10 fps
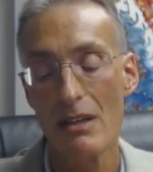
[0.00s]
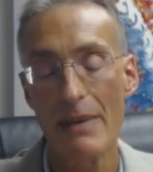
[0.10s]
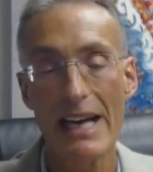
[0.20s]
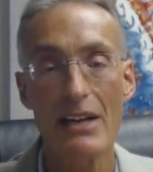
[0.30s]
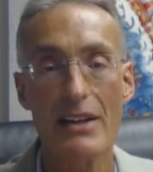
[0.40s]
The
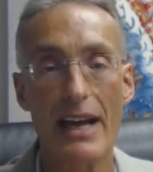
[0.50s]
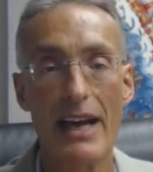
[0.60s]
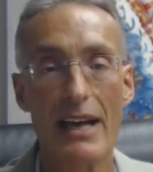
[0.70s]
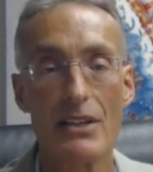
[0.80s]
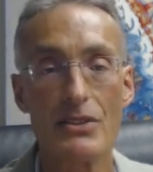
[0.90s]
back of the
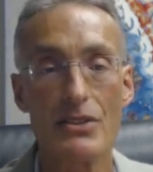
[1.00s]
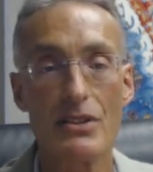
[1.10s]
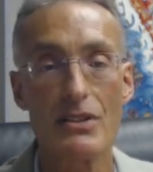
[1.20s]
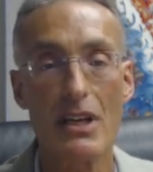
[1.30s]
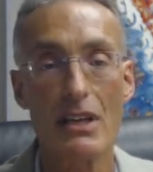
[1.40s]
hands,
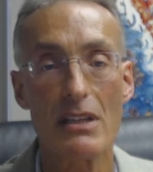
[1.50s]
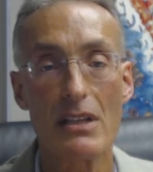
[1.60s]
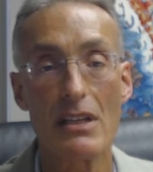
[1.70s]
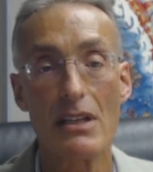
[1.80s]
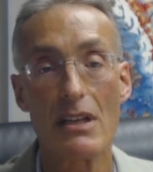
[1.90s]
just like
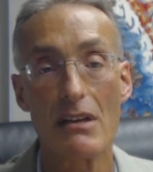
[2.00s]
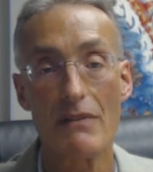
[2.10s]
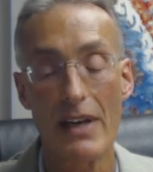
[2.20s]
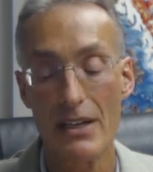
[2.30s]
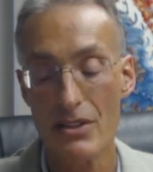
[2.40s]
the
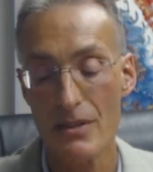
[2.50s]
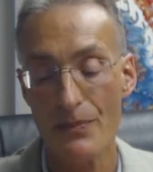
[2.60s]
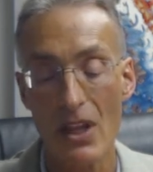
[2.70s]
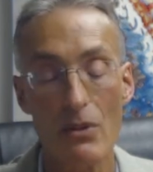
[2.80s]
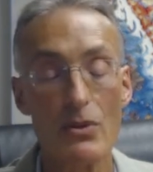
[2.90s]
face,
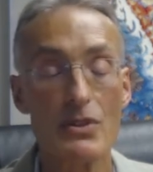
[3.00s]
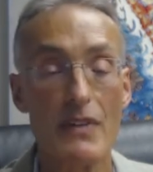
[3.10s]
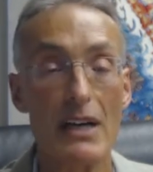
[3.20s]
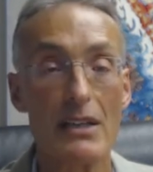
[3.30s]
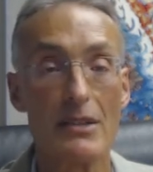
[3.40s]
lose
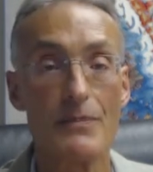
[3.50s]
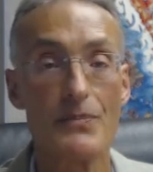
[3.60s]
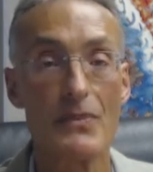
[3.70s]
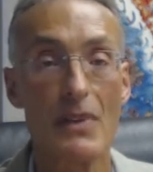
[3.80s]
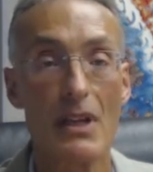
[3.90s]
volume.
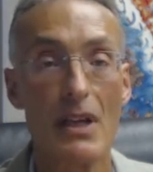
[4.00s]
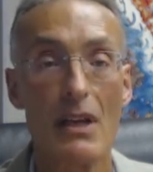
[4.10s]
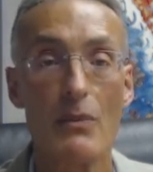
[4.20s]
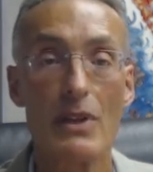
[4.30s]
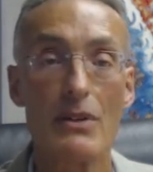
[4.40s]

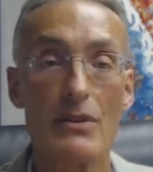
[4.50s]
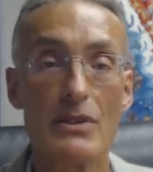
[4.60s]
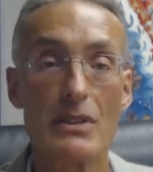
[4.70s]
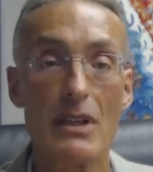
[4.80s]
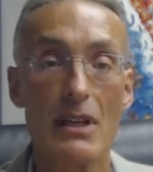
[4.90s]
We
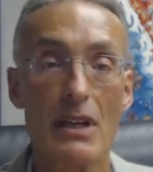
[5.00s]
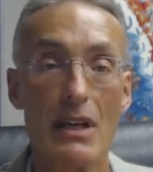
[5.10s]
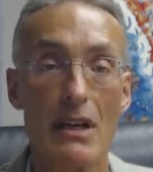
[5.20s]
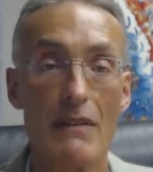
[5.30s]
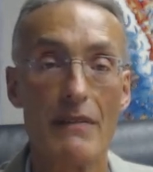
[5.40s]
lose
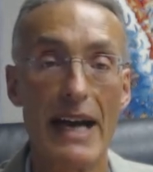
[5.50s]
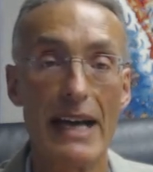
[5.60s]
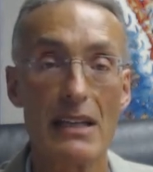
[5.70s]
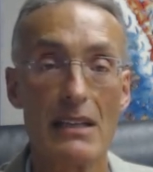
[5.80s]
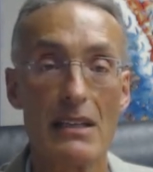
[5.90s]

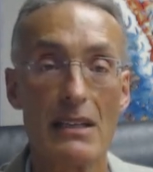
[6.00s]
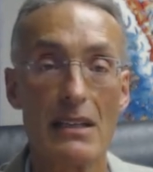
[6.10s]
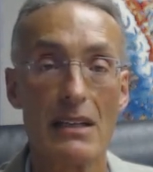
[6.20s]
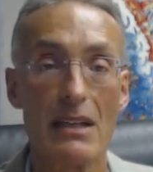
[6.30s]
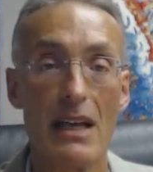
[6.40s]
fat
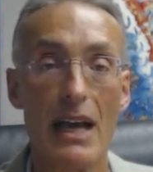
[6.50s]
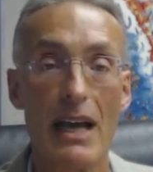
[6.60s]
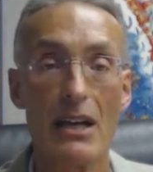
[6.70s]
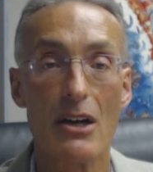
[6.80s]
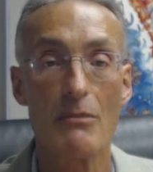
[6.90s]

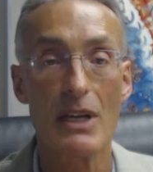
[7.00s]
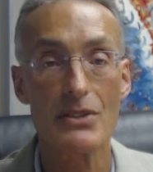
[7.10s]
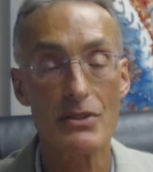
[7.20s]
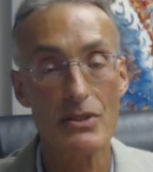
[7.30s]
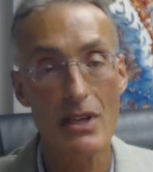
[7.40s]
and our
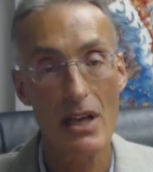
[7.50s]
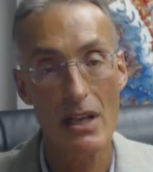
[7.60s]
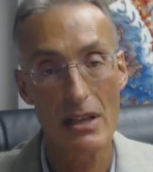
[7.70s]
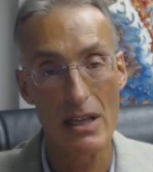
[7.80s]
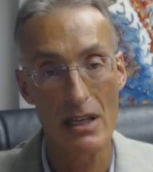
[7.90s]
muscles
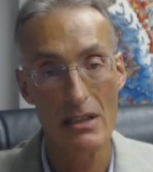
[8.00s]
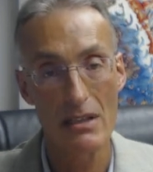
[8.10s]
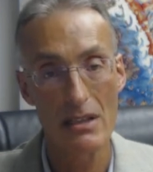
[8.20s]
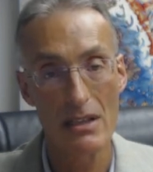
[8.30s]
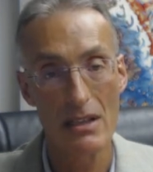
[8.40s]

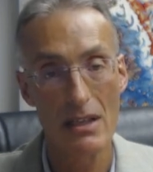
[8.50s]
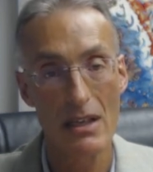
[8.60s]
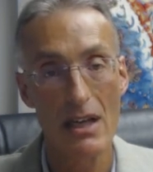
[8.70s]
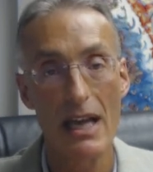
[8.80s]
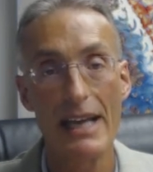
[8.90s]
thin,
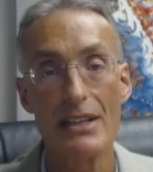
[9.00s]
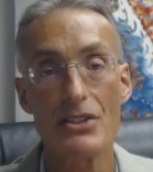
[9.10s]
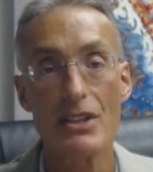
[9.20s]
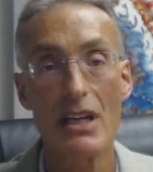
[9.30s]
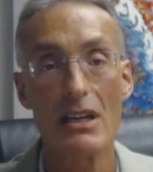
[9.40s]
and the
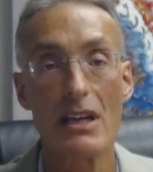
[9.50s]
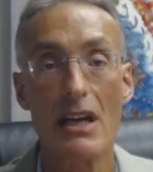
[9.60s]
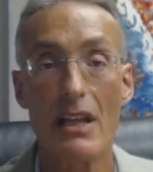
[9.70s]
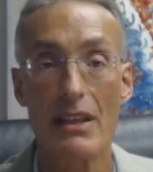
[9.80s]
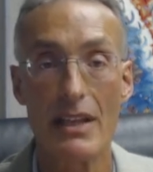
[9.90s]
skin
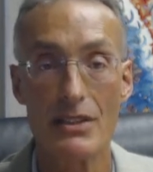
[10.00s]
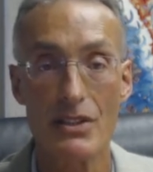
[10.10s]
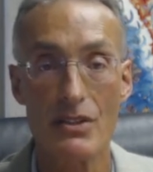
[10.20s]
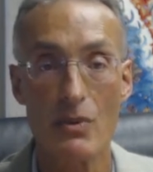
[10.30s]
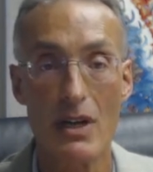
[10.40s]
thins
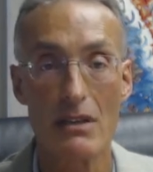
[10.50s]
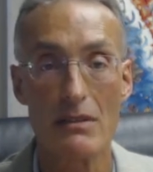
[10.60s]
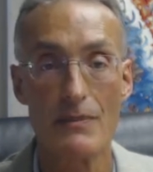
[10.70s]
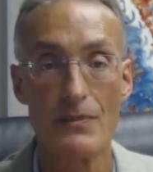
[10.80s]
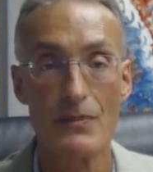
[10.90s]
as well,